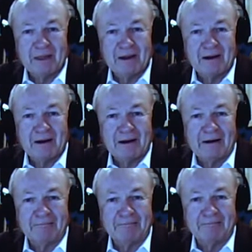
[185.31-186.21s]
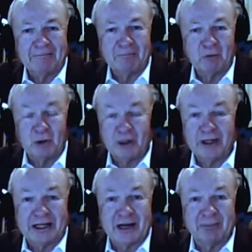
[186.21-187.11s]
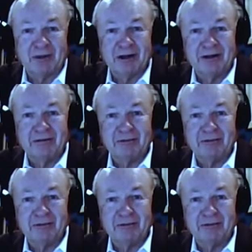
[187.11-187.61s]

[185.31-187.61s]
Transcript: uh, really kept in